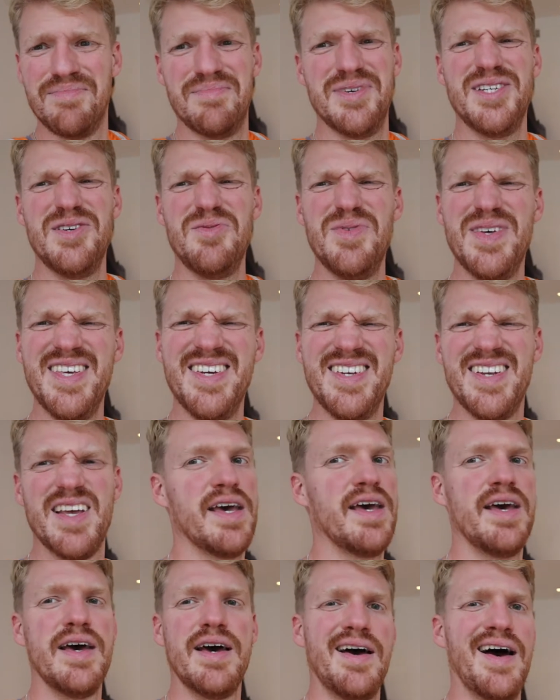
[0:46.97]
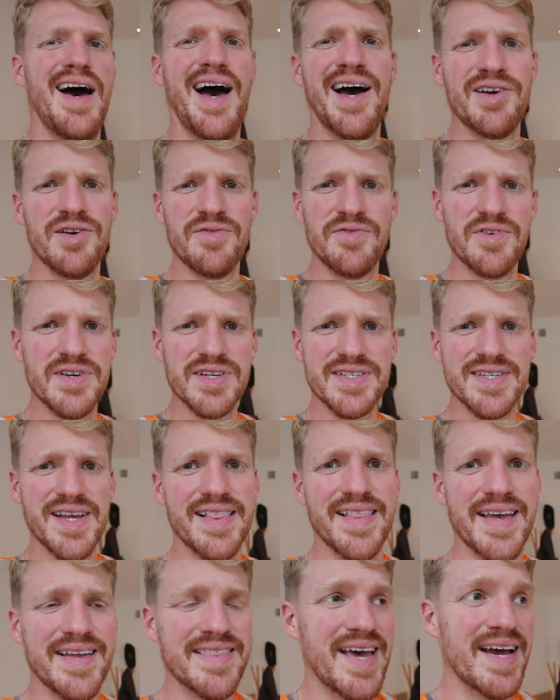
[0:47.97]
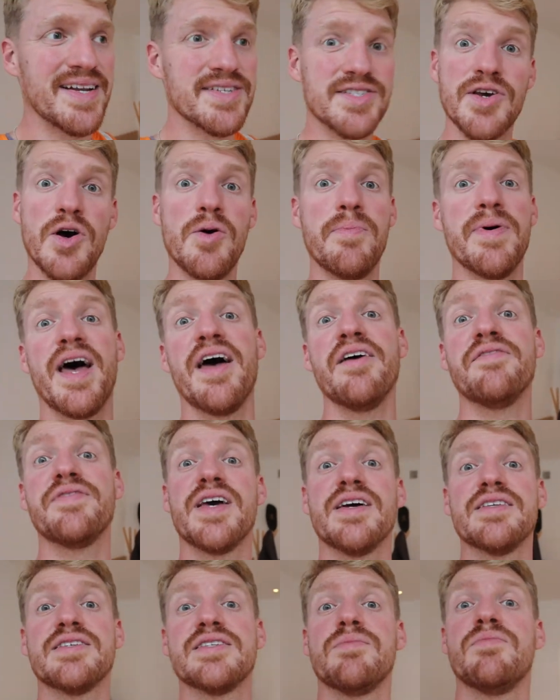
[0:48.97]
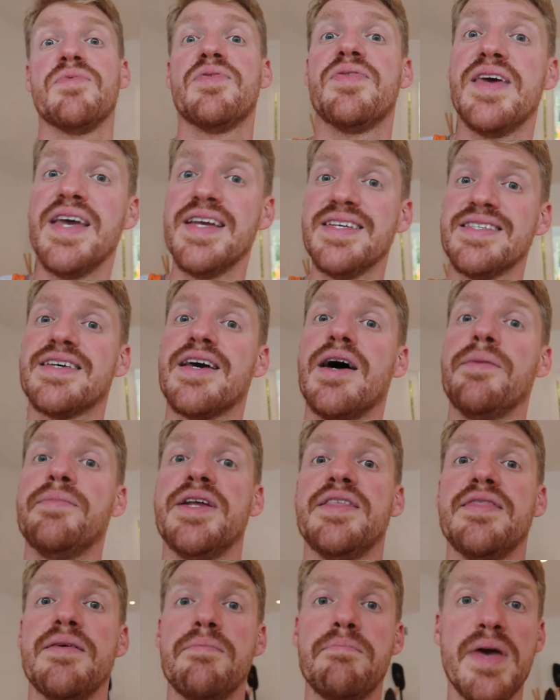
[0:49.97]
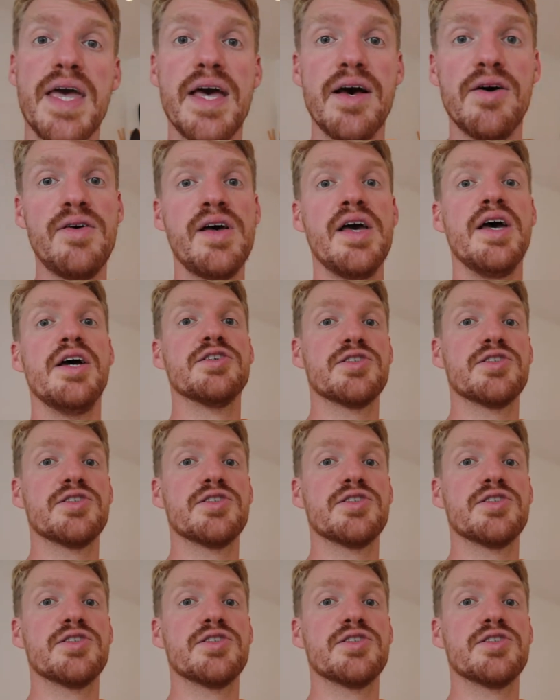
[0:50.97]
Busy with it? I don't know if you can say it like that. So, but I've got some things coming in the mail.